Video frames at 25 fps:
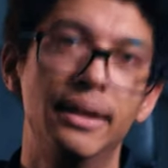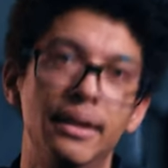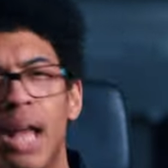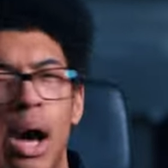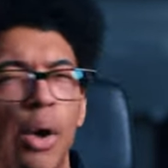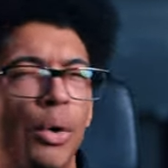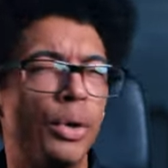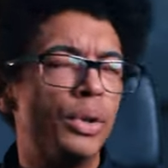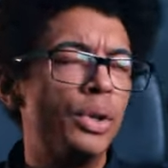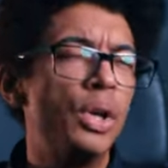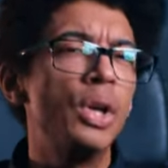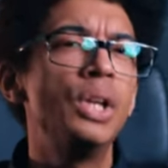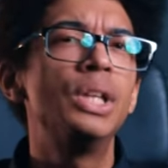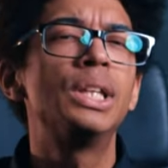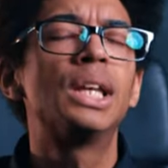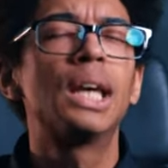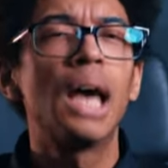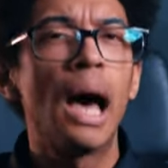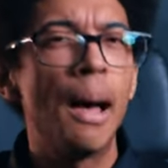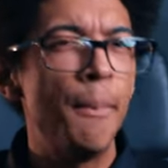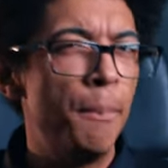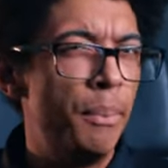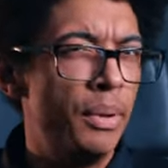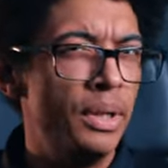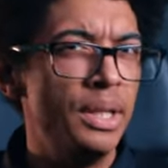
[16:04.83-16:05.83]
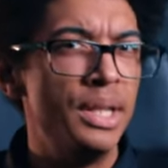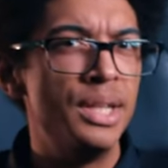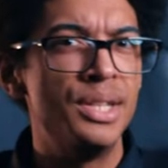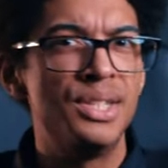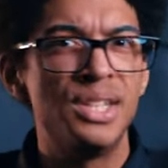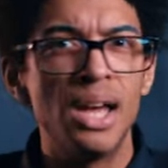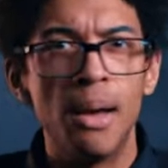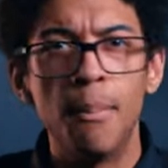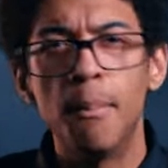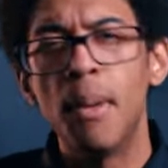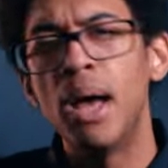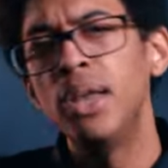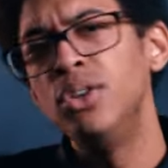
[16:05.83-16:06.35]
Now, good companies
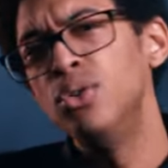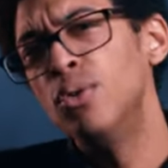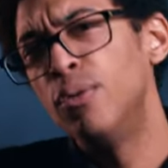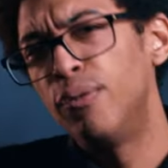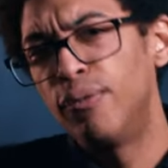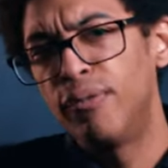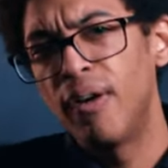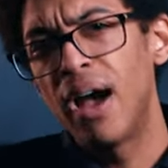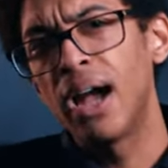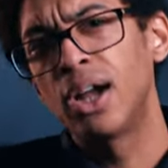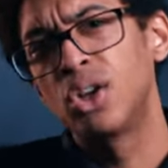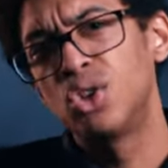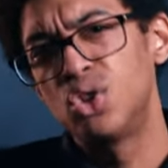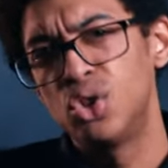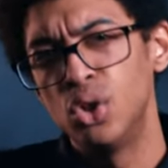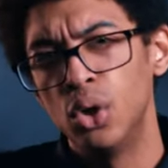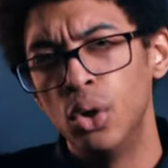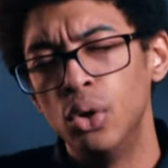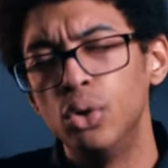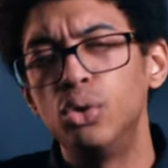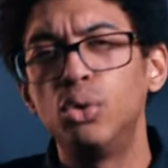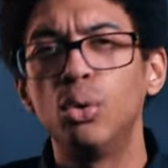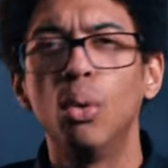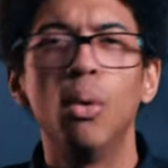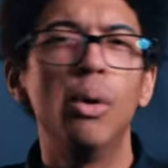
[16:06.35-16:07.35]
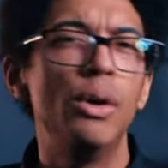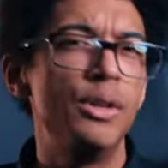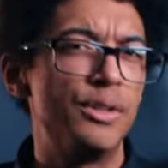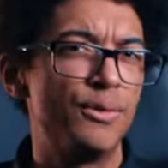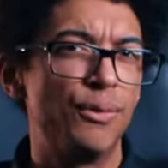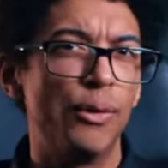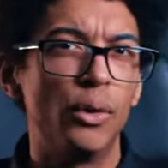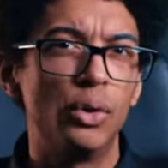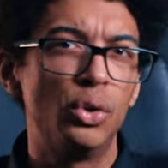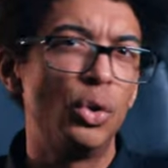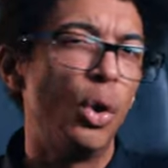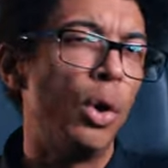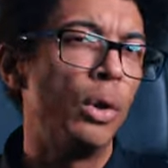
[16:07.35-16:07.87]
that manufacture toys
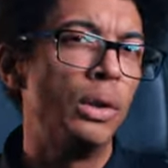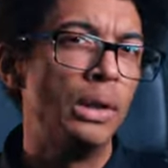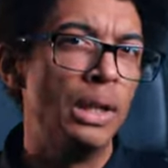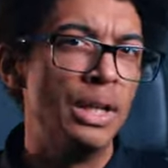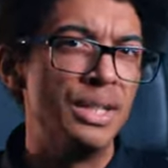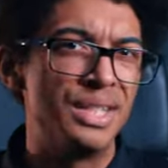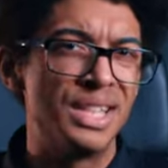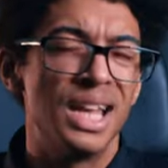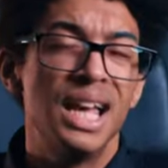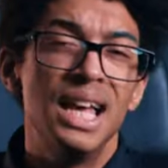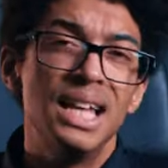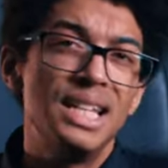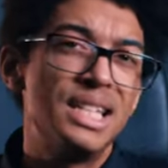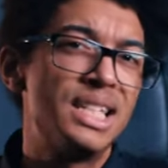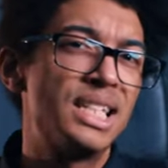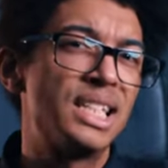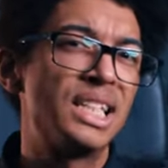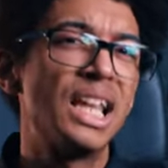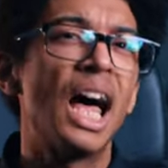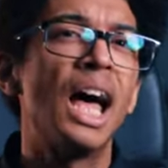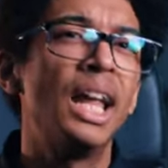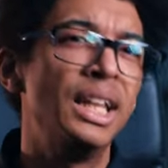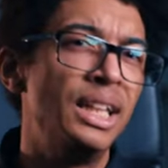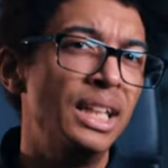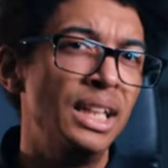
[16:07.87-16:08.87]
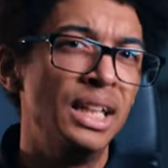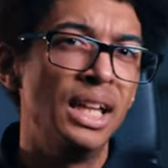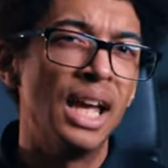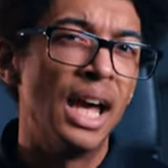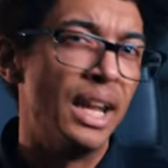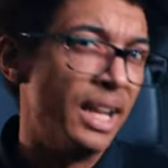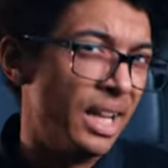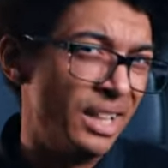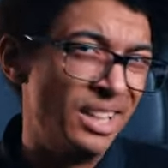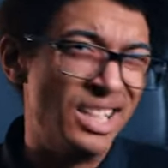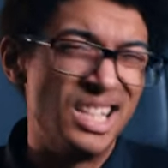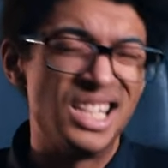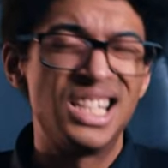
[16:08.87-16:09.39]
for toddlers study
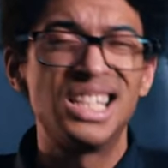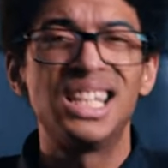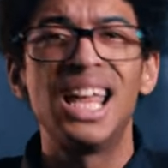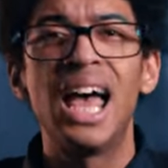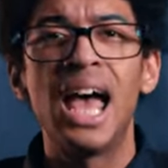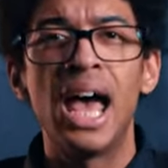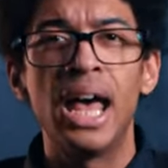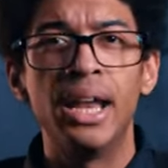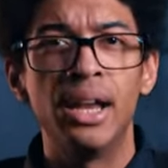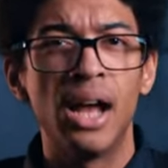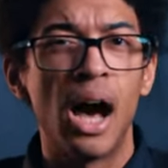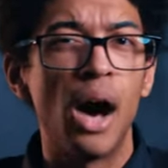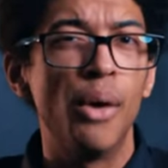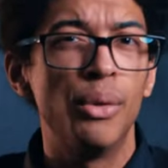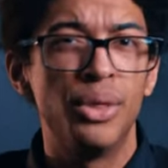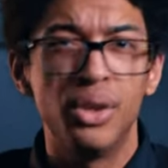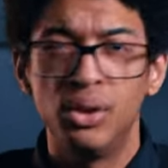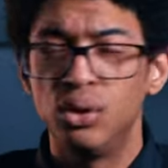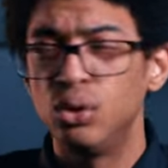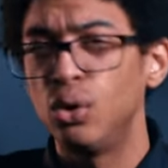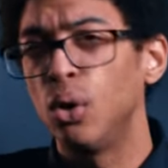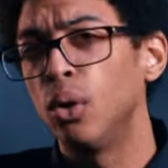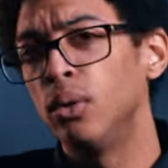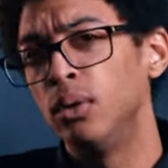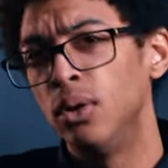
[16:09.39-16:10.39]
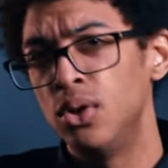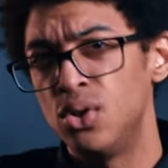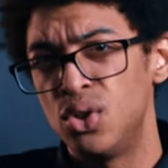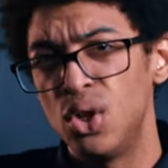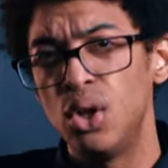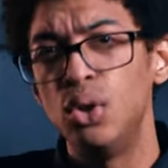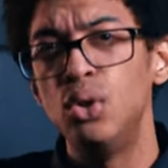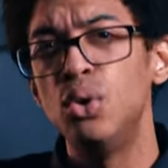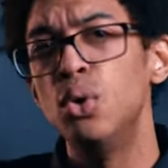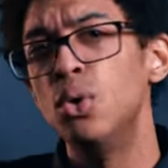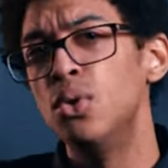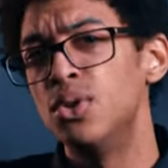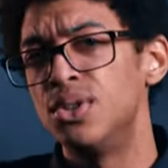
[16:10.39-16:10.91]
and understand how the toddlers
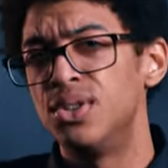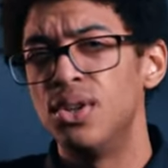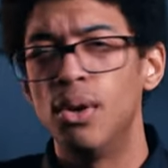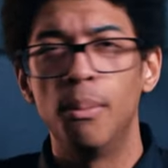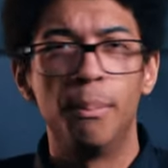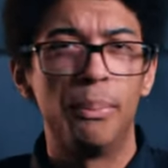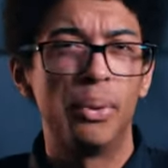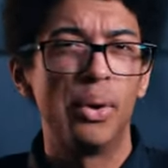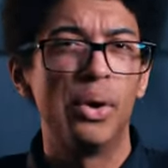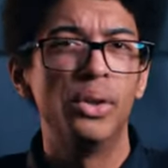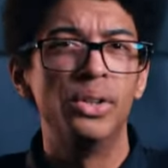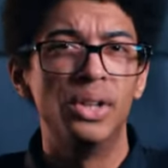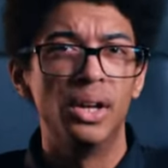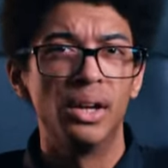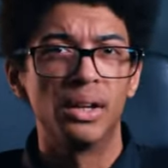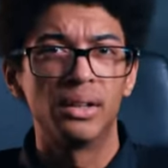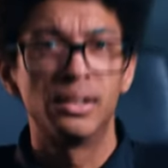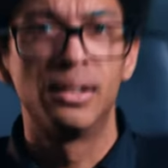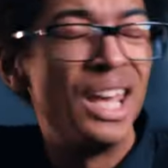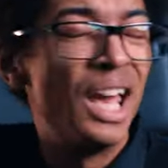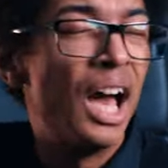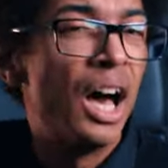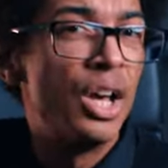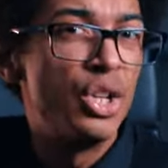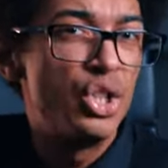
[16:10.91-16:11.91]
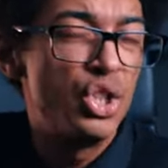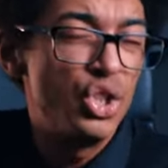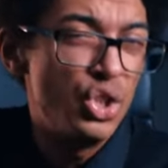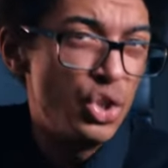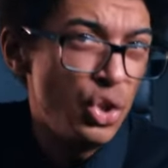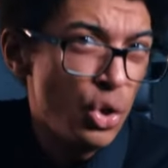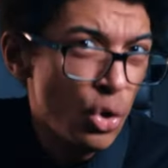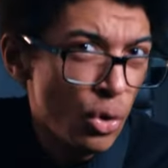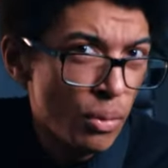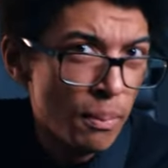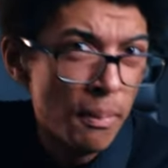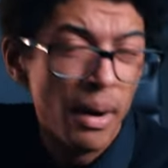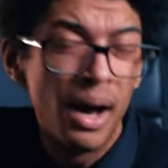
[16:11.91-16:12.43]
use their product. They
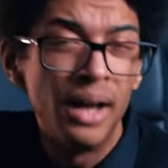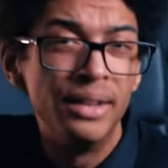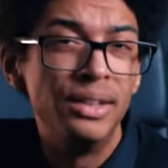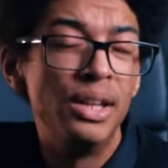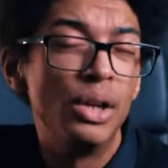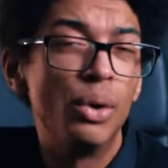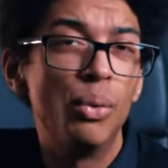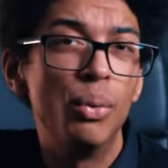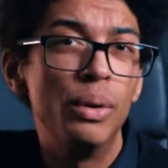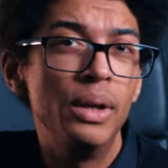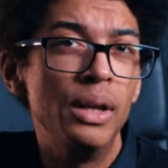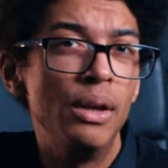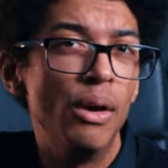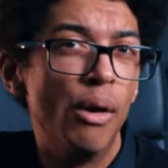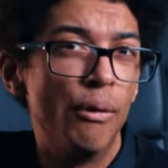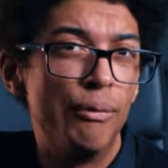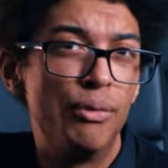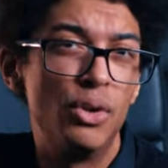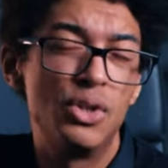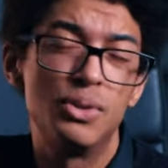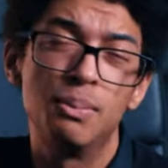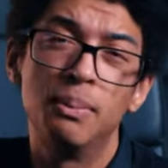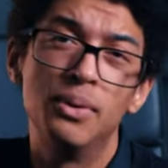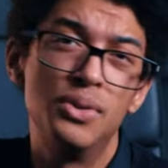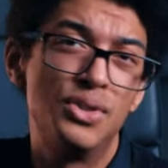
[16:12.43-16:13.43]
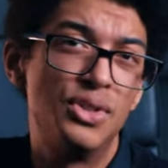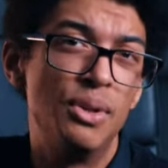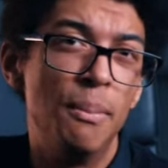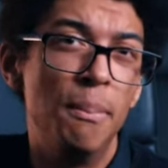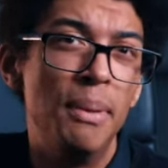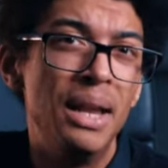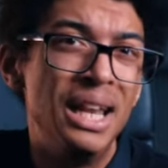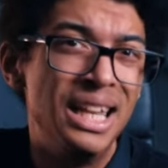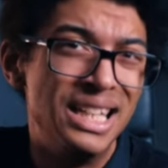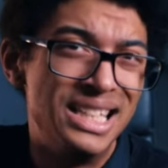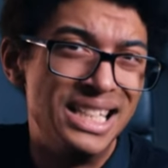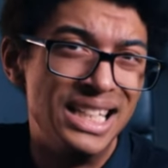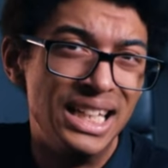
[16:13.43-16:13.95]
assume a degree of
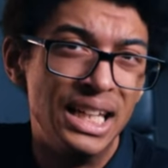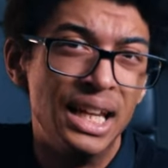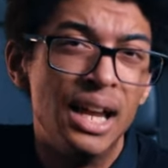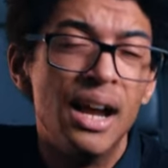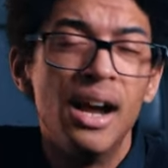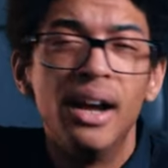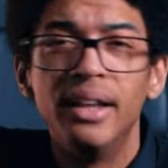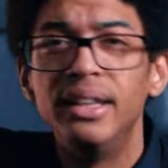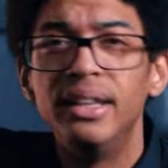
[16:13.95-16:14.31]
responsibility.